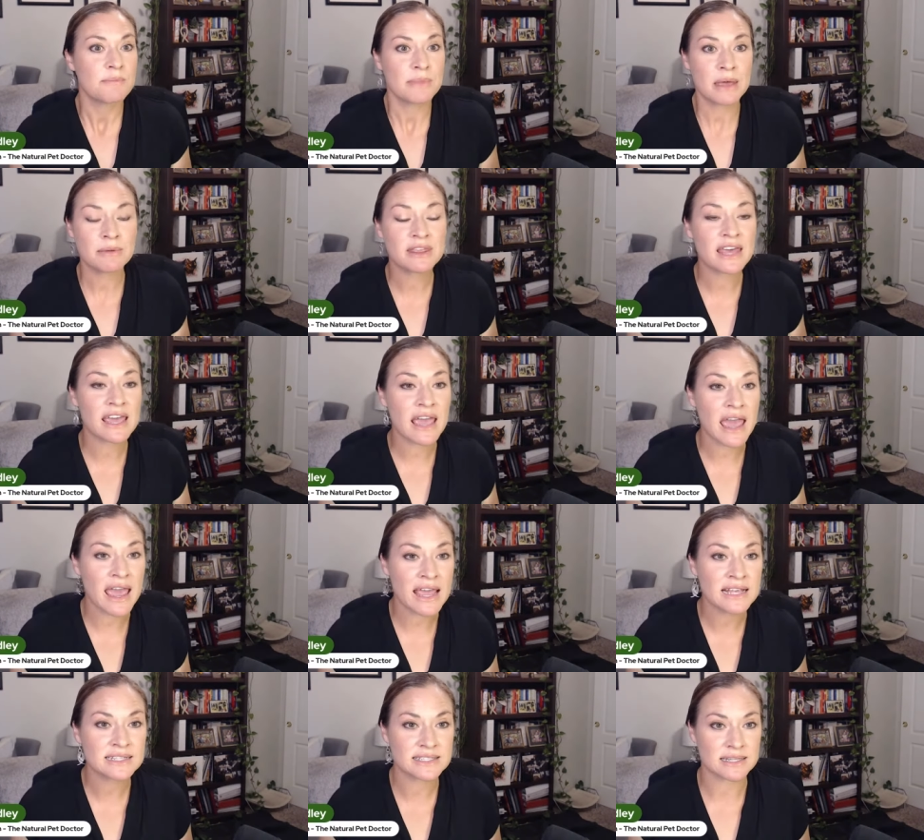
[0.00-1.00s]
maybe they
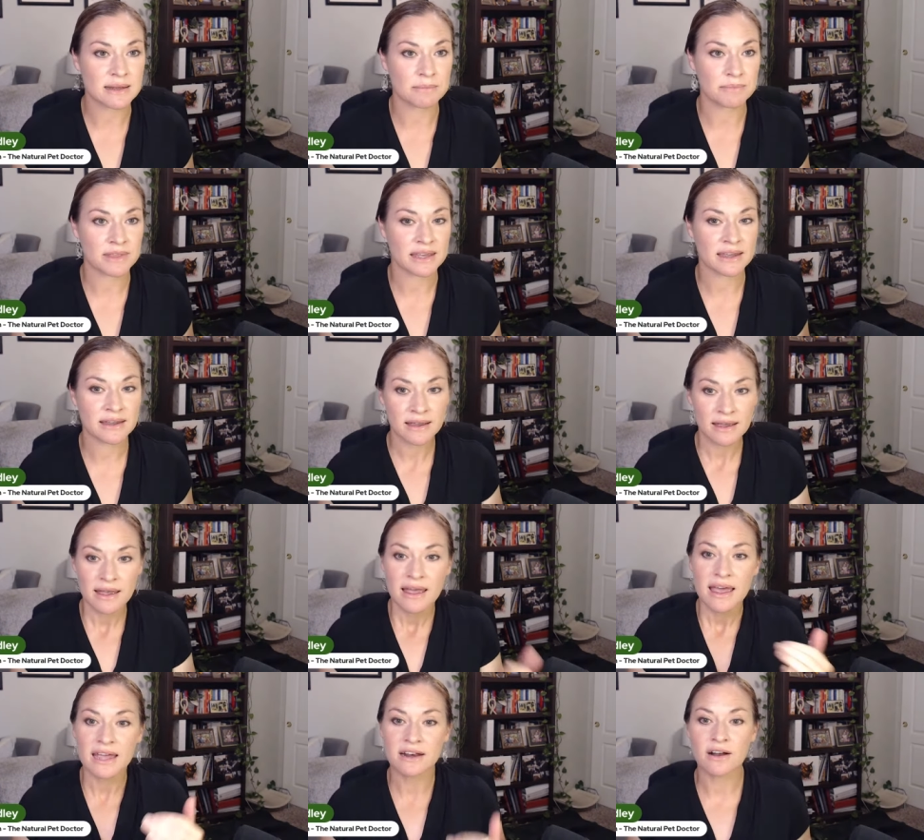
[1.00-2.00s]
ate something
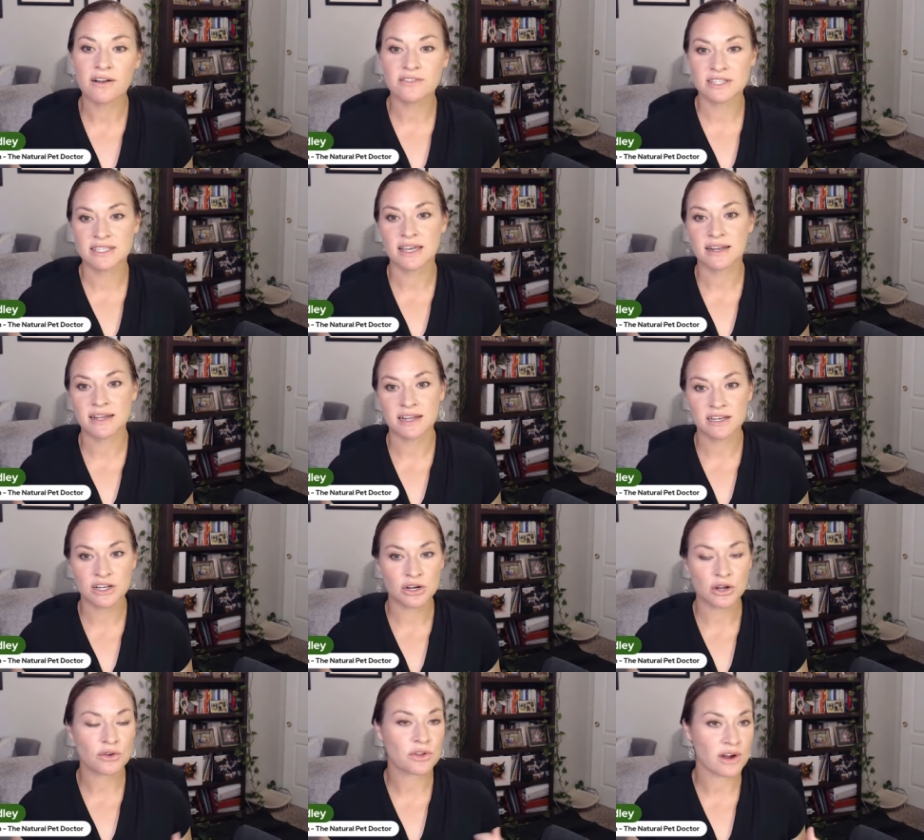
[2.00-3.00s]
and all of a sudden,
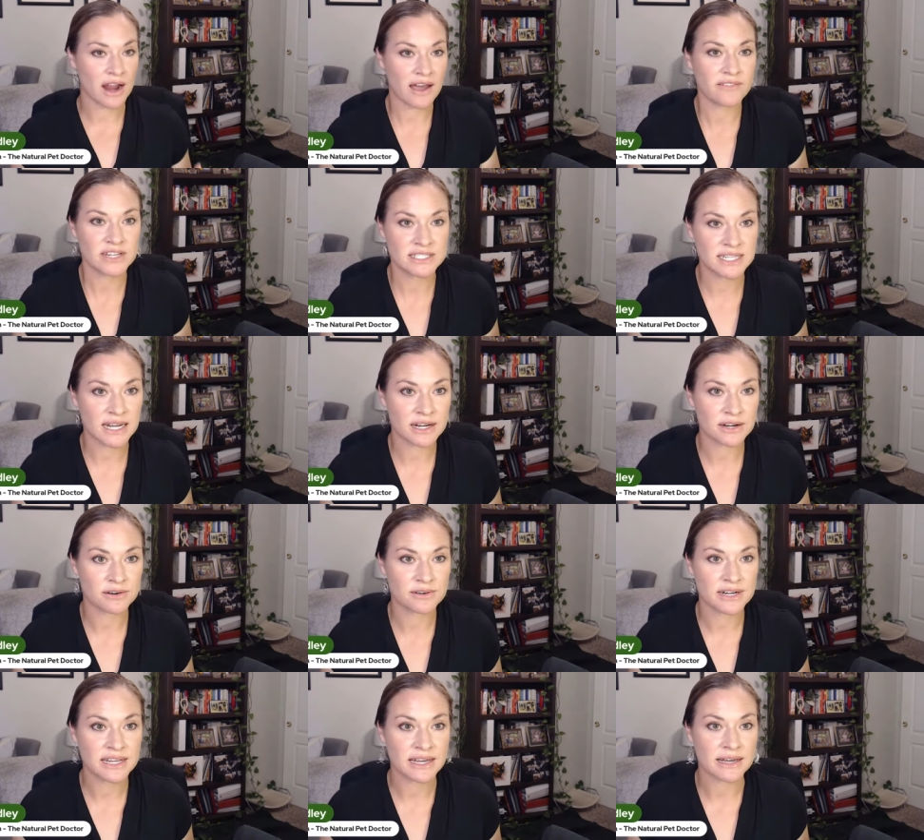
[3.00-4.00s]
you know, they're having
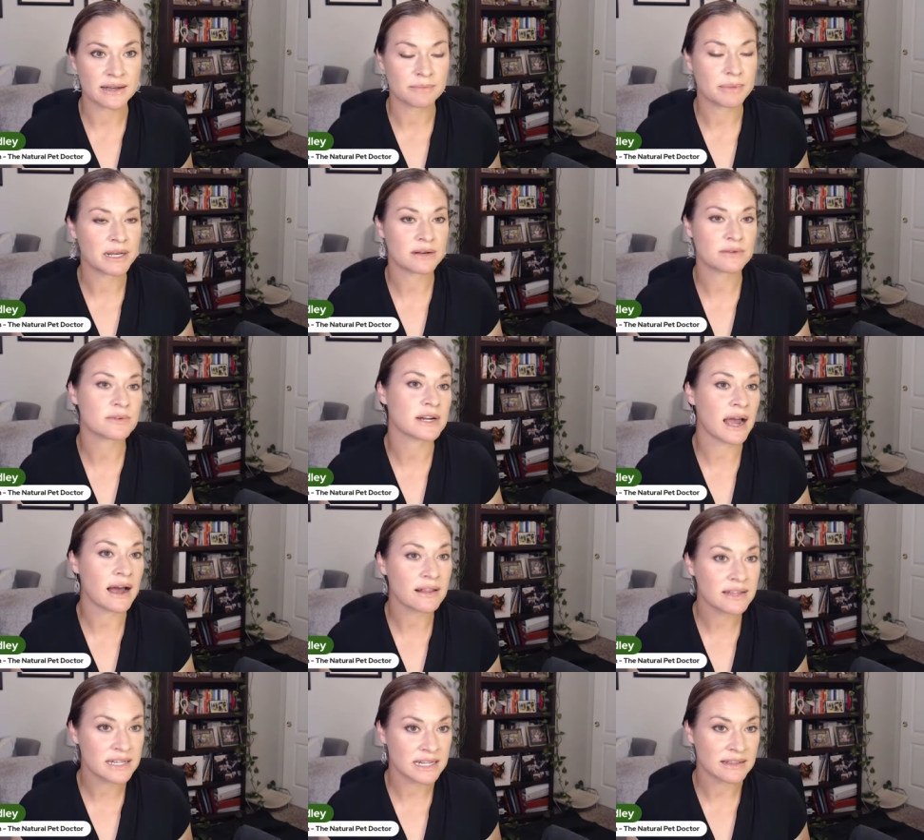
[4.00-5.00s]
diarrhea, but in
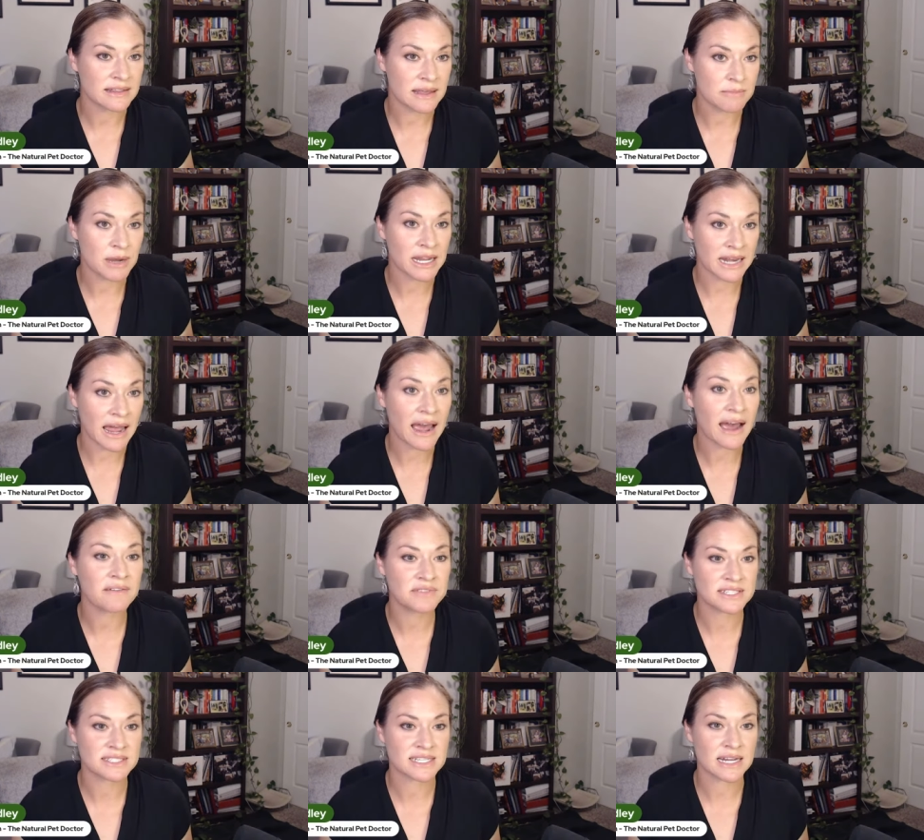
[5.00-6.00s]
reality, they might
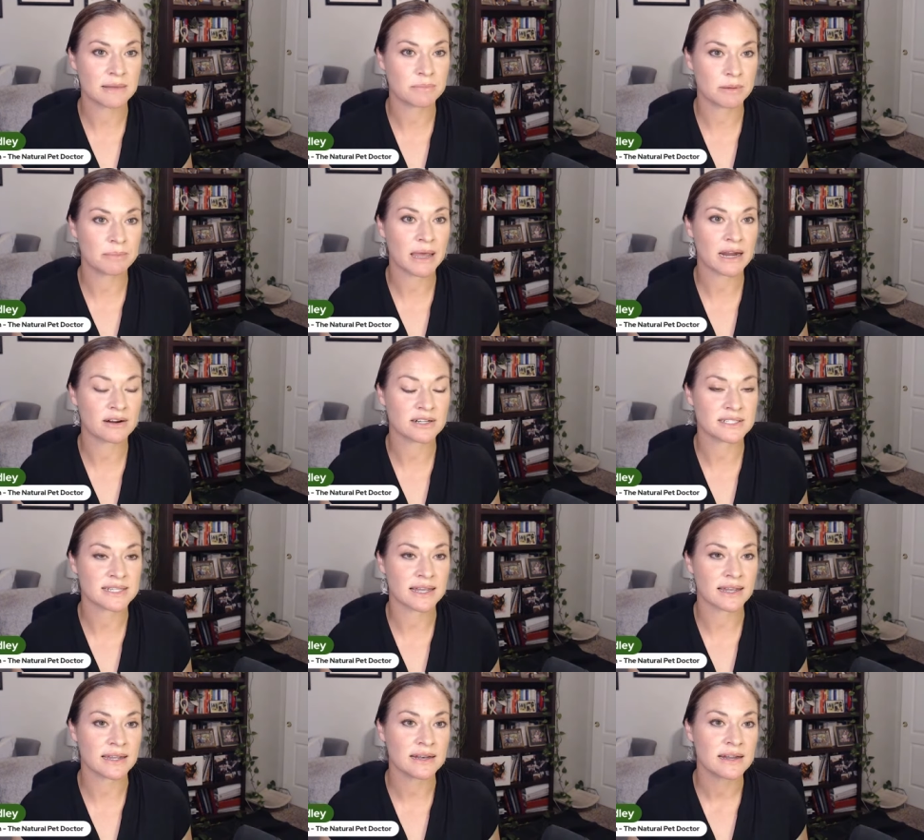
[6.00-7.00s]
have this type of
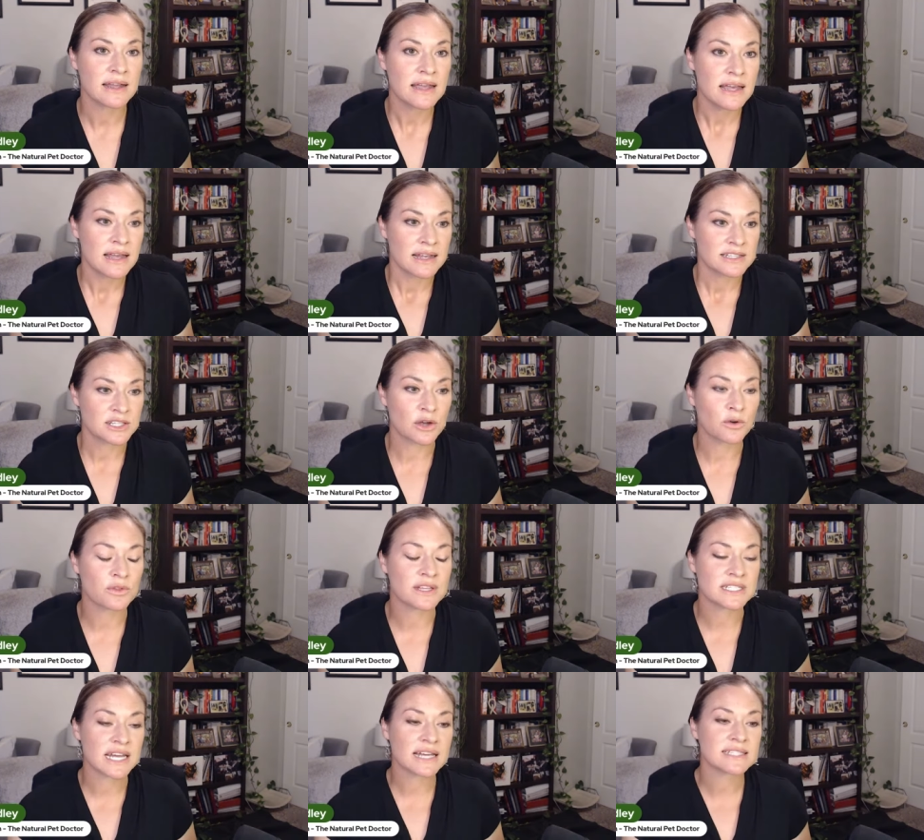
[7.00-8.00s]
parasite. So
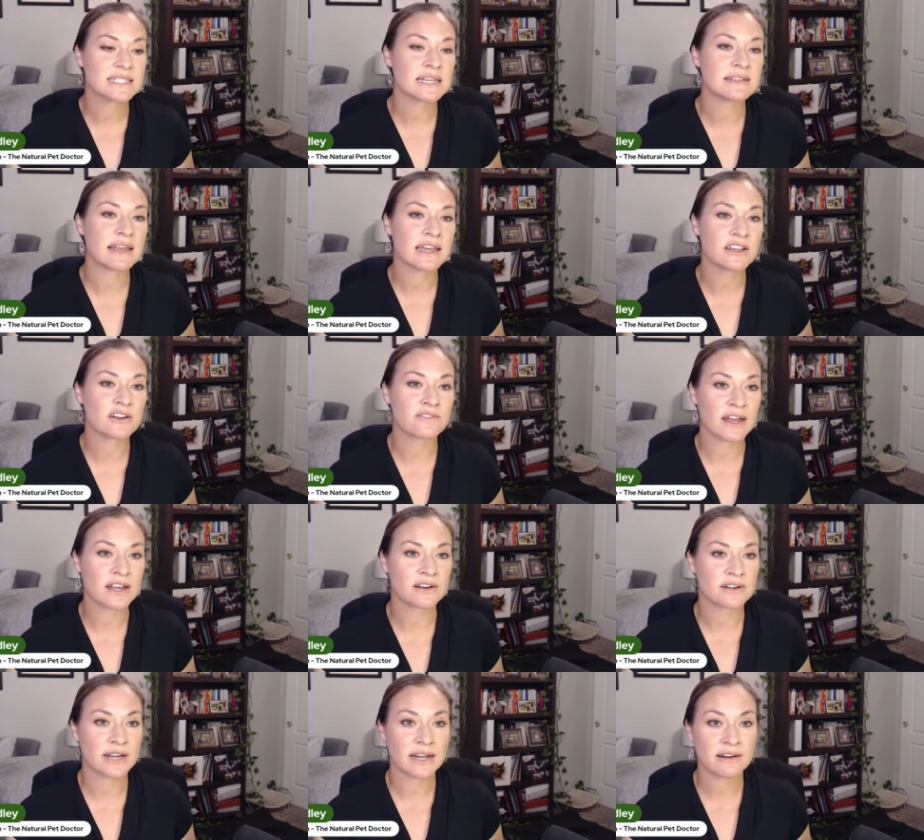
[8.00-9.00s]
the testing that your
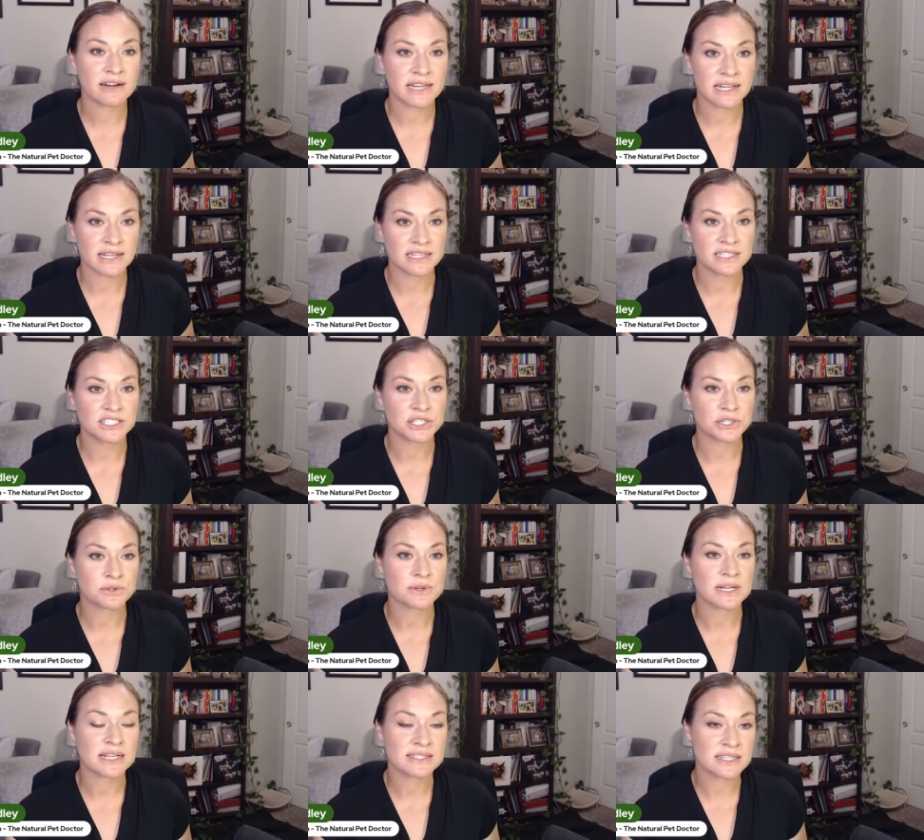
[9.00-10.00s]
veterinarian can
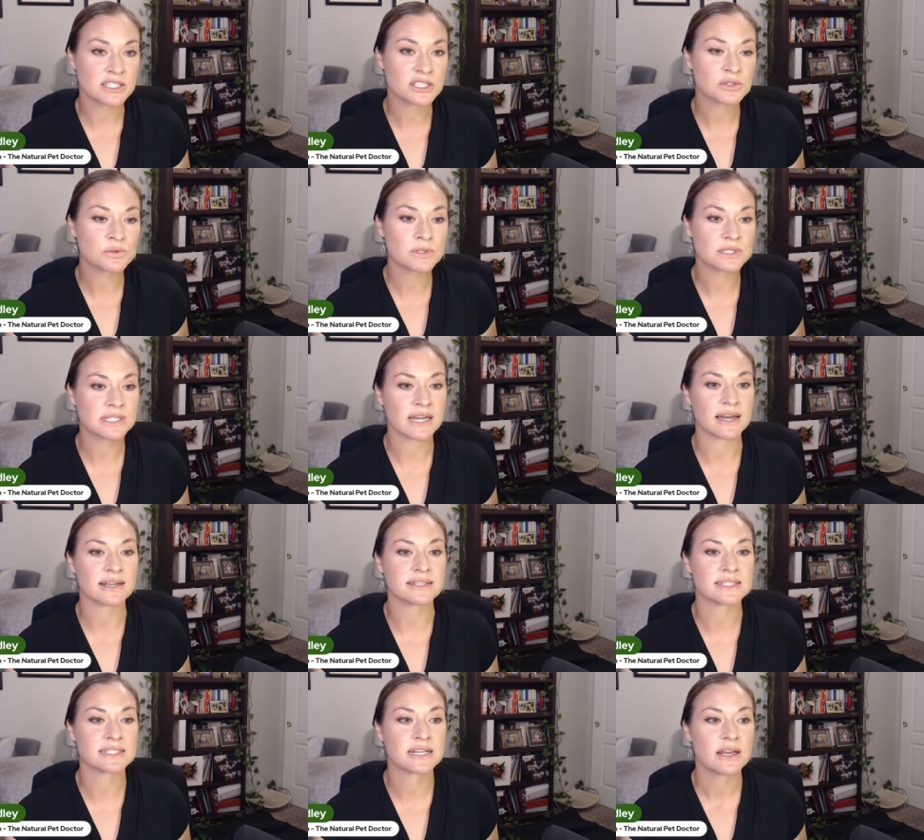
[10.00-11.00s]
do is a stool
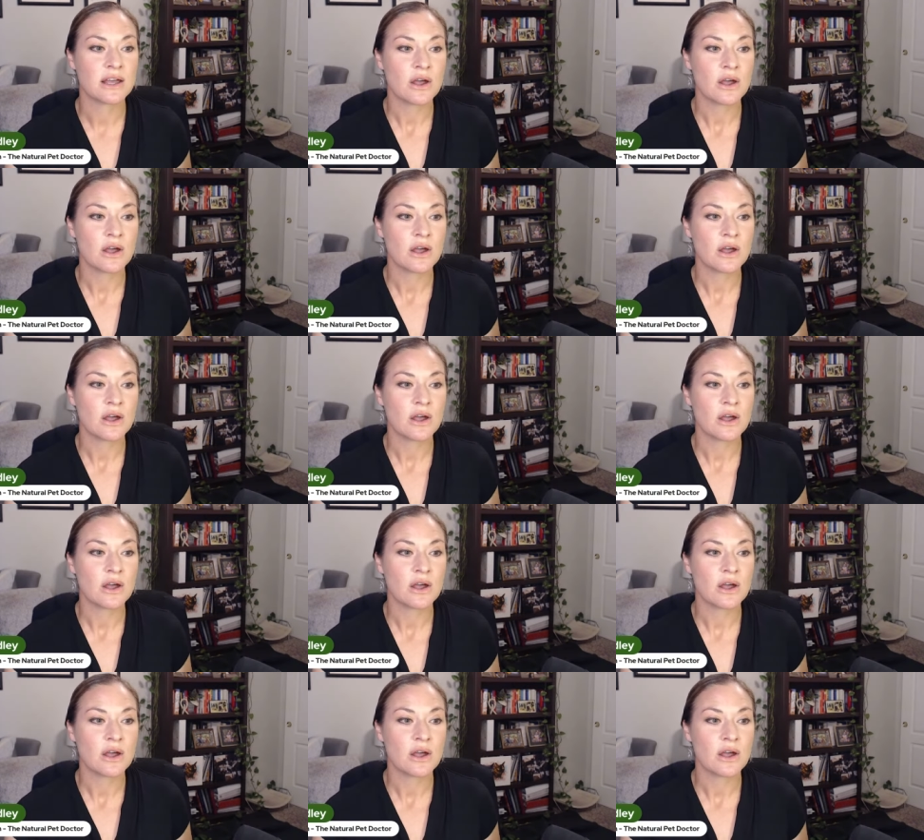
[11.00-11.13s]
test,